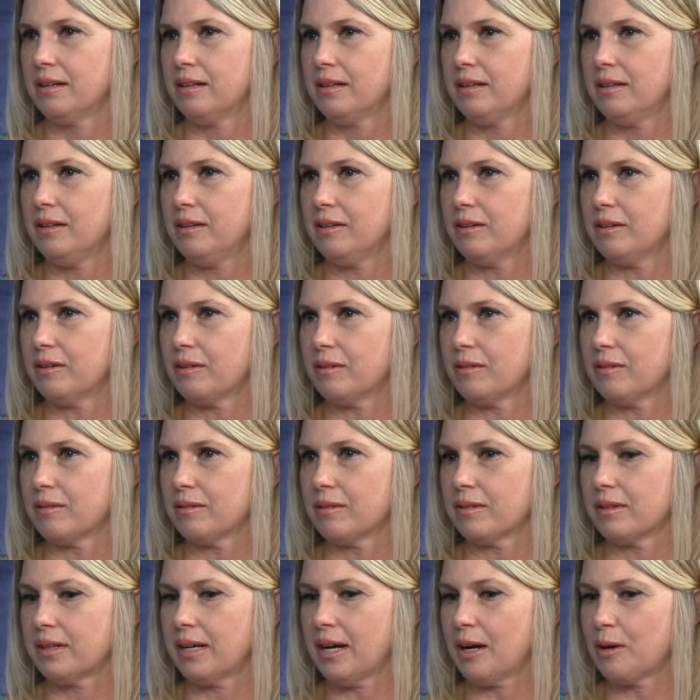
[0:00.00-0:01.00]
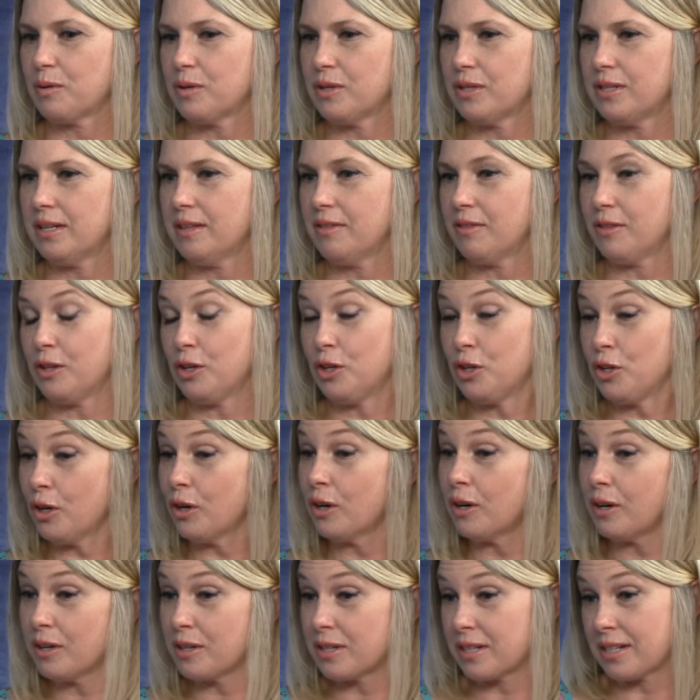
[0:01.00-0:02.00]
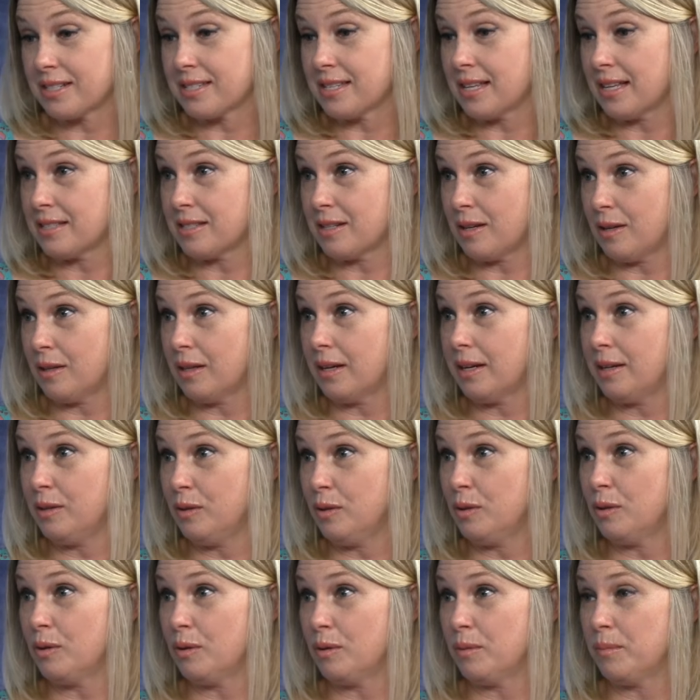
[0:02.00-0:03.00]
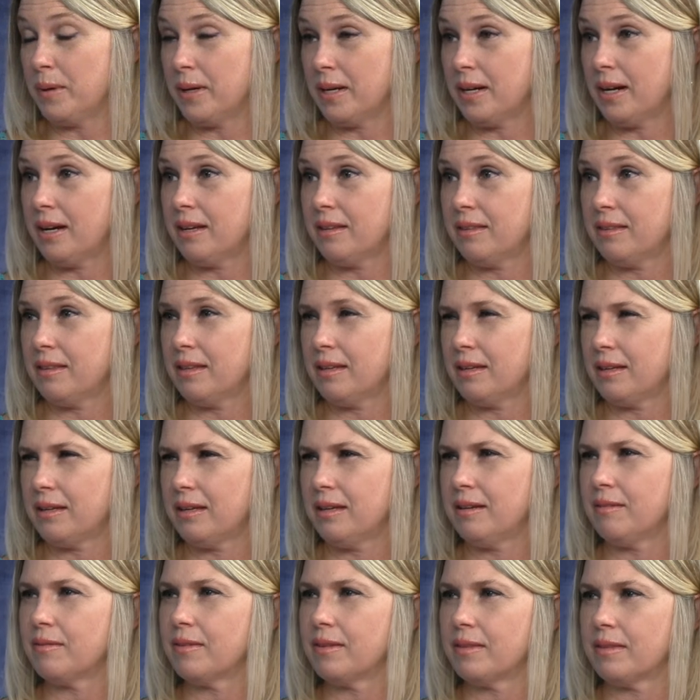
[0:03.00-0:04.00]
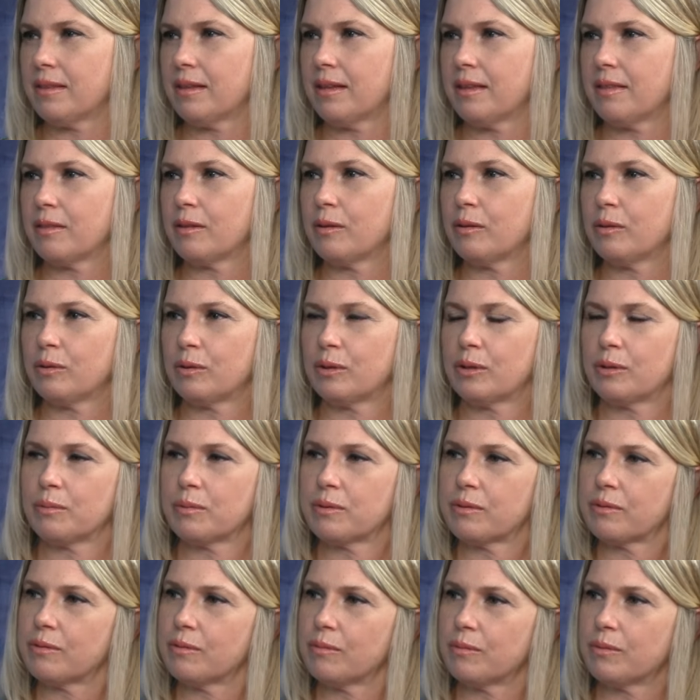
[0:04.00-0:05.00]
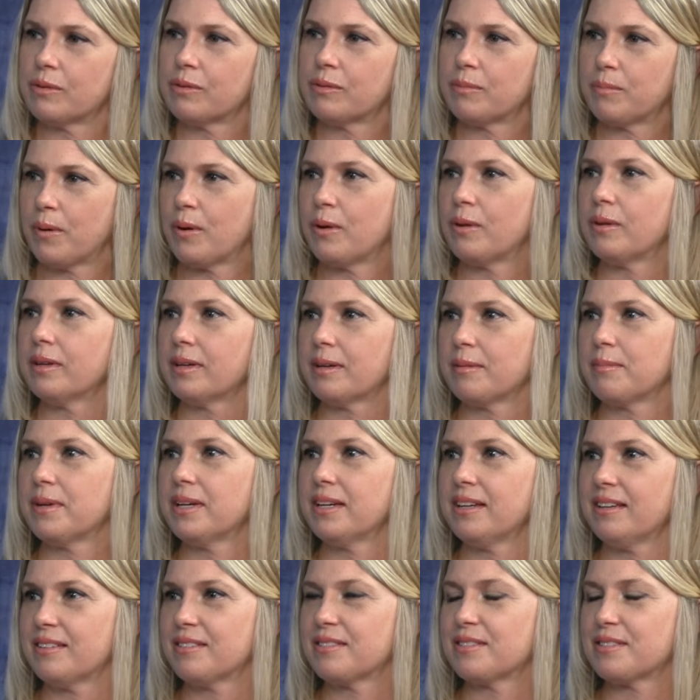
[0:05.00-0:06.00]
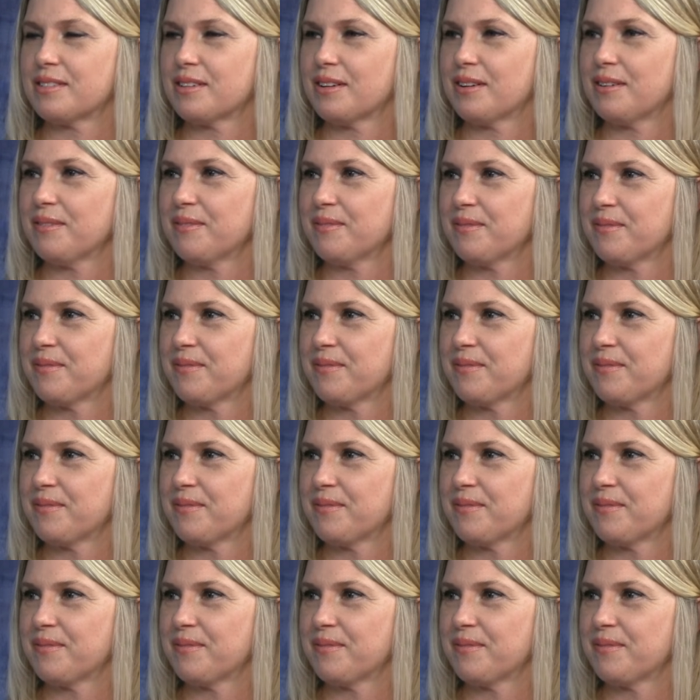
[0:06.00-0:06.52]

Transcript: you know, couched in the church because that's all I knew. But I think yeah. even then, the Lord was was pulling me. You so. actually